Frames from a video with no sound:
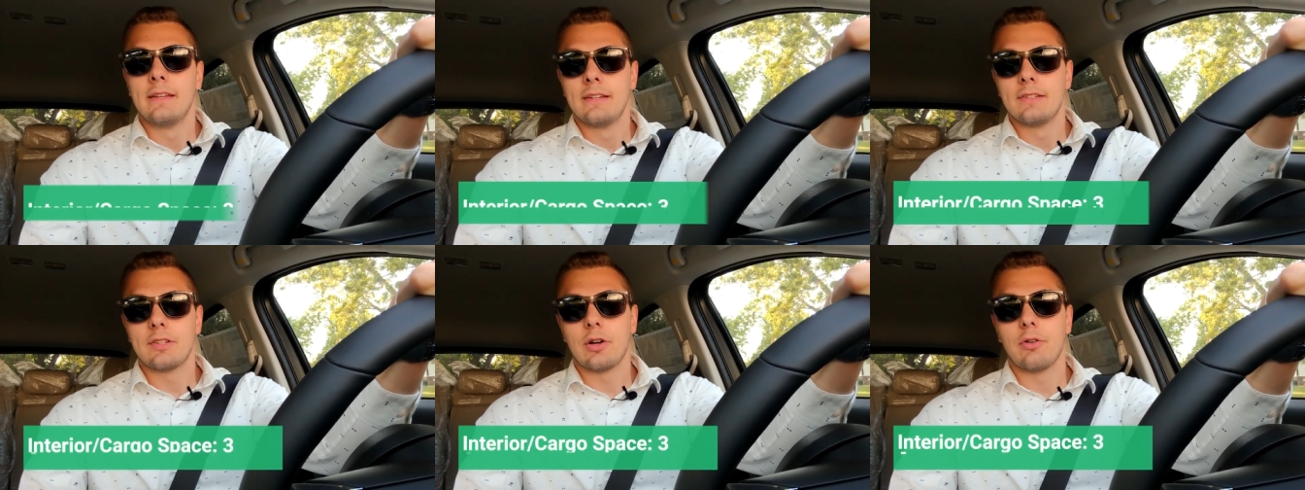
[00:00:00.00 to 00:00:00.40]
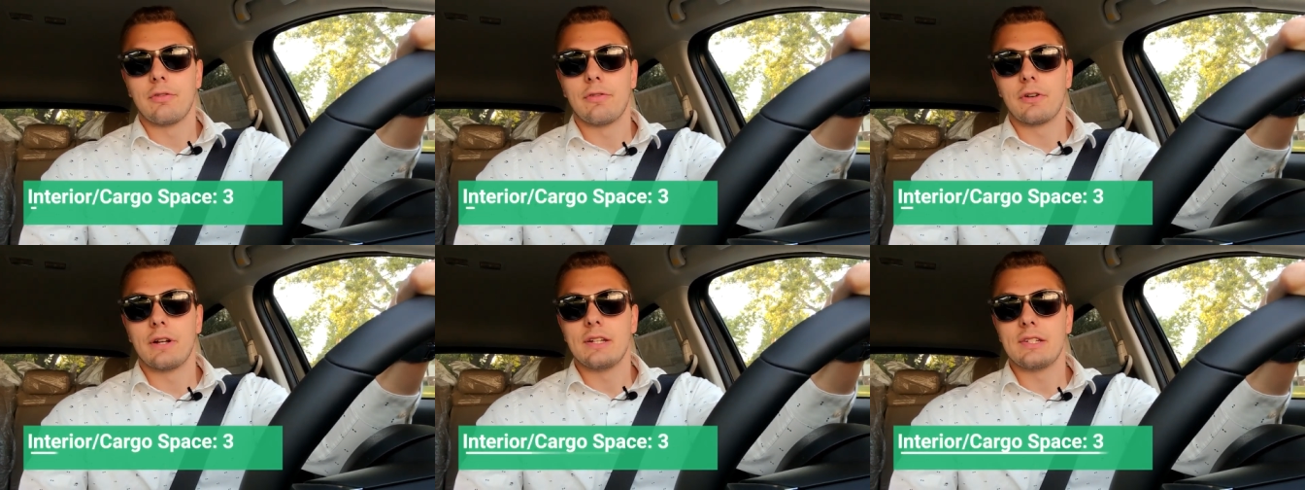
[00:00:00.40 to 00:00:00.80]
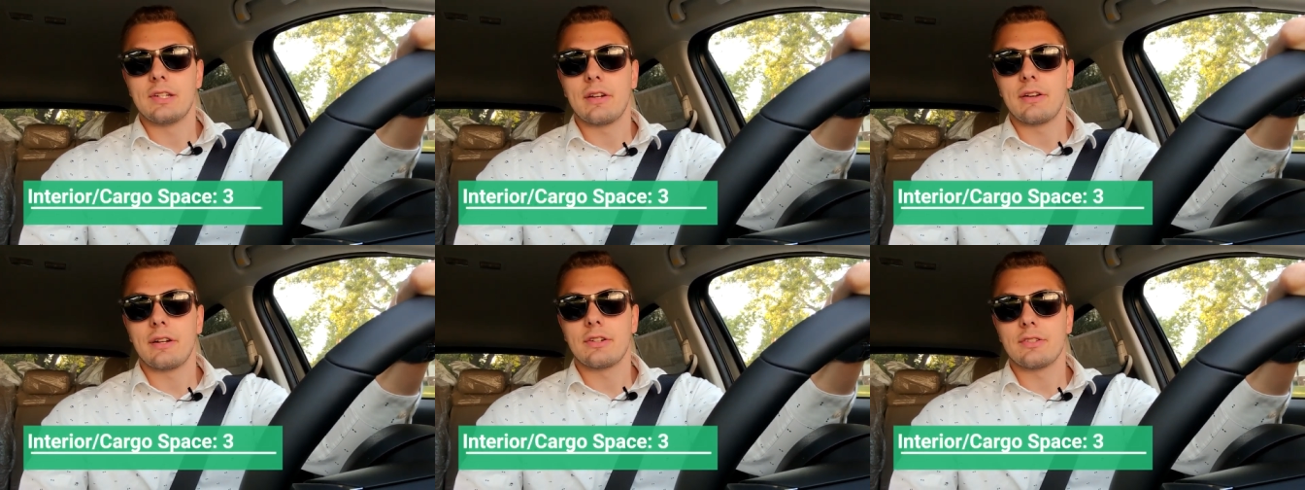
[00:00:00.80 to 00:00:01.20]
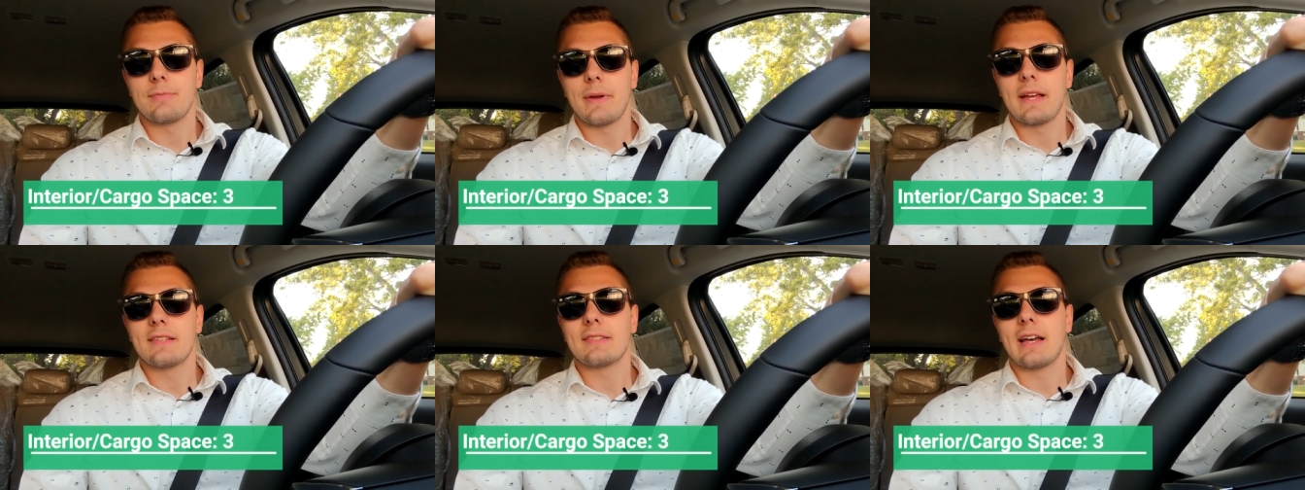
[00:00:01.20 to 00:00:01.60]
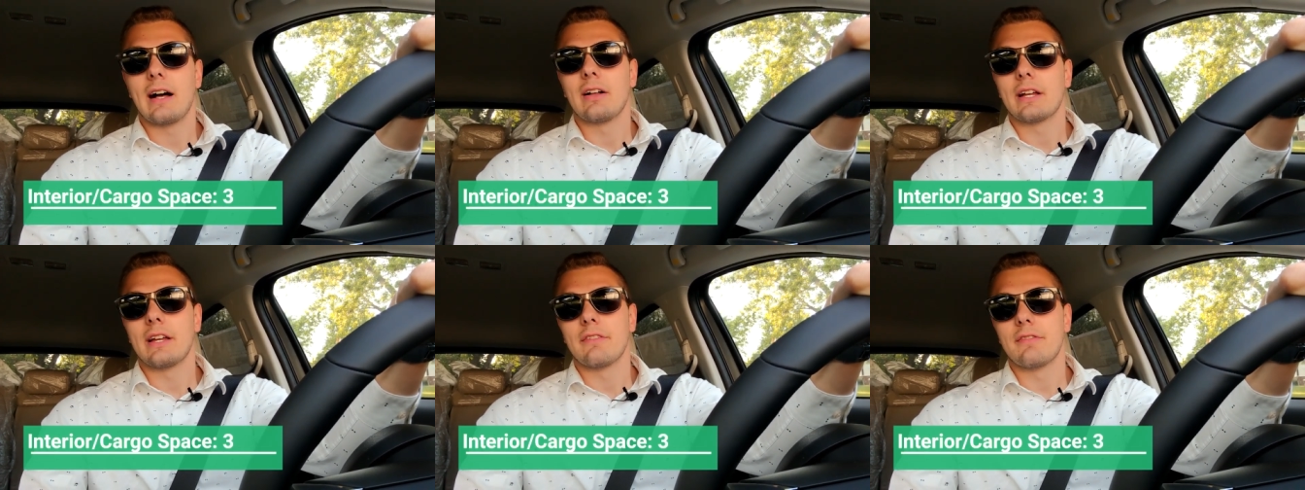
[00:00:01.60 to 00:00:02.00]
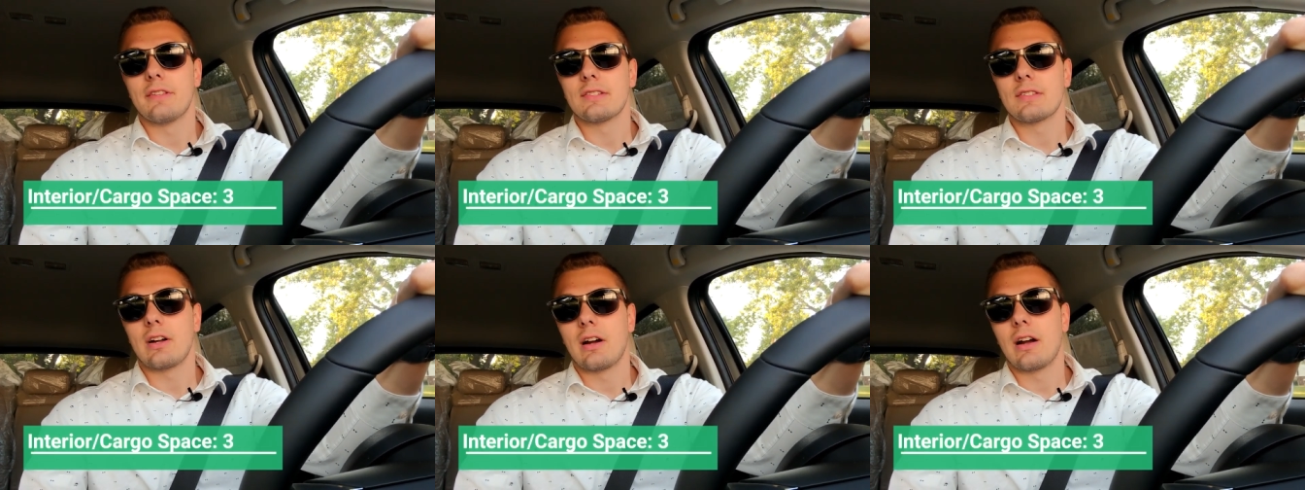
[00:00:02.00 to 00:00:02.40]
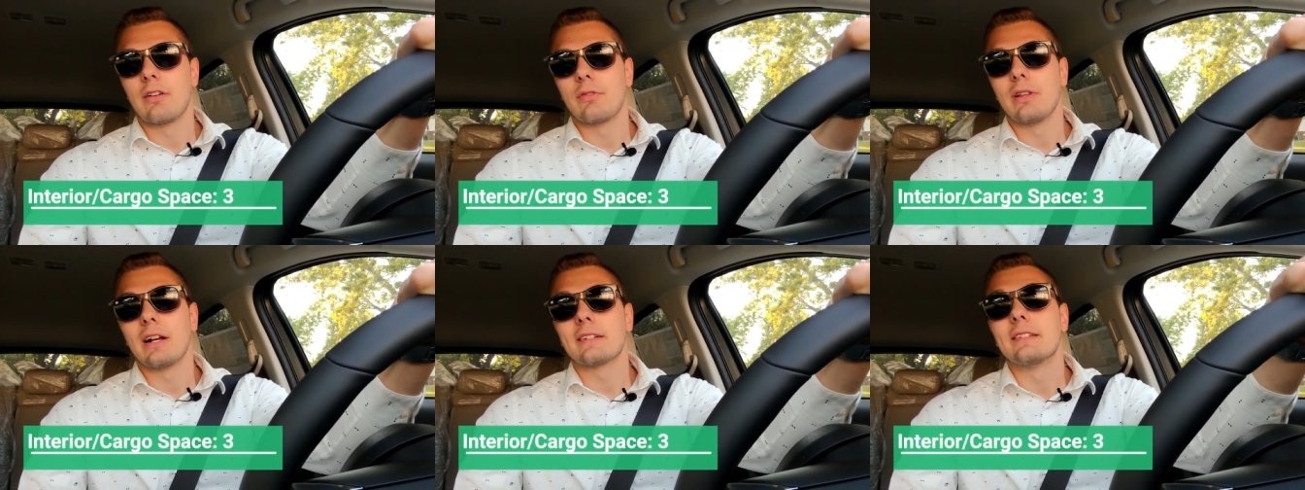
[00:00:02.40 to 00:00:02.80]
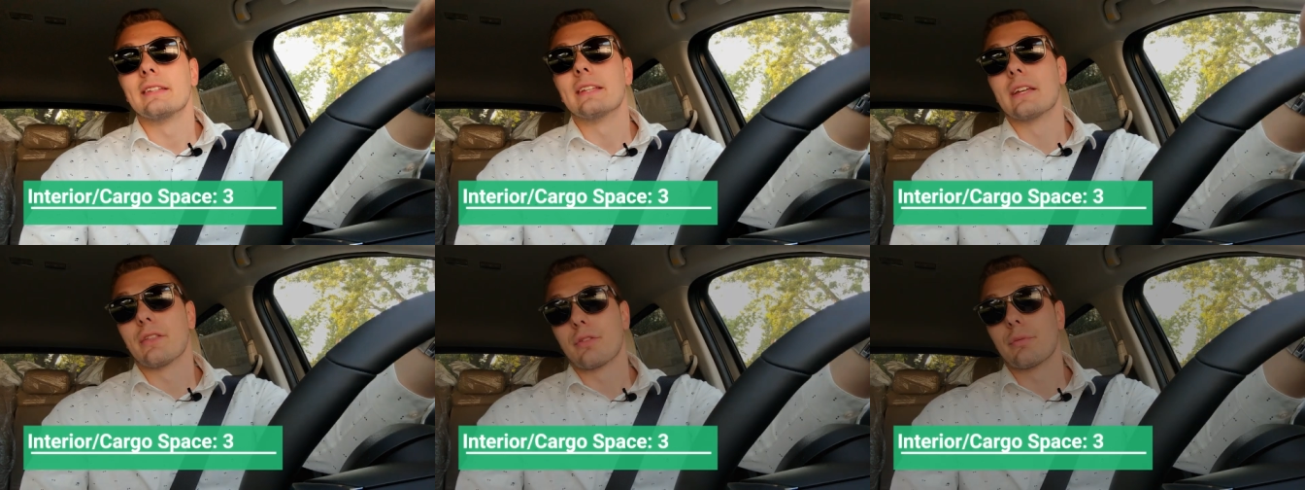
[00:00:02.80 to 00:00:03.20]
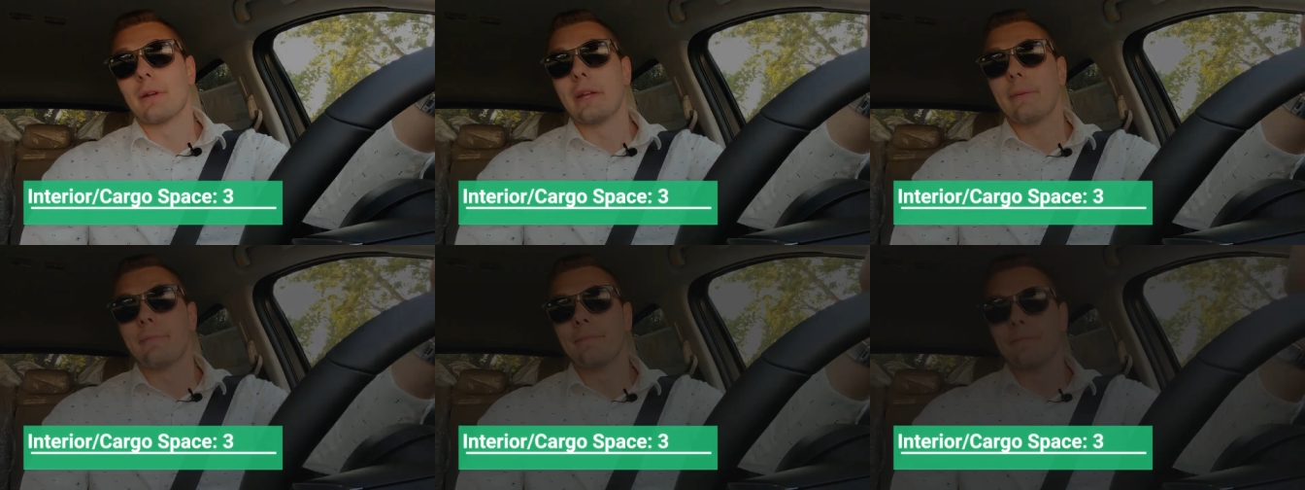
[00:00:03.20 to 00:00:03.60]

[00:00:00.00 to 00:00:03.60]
So for interior space, I'll give this car reluctantly a three.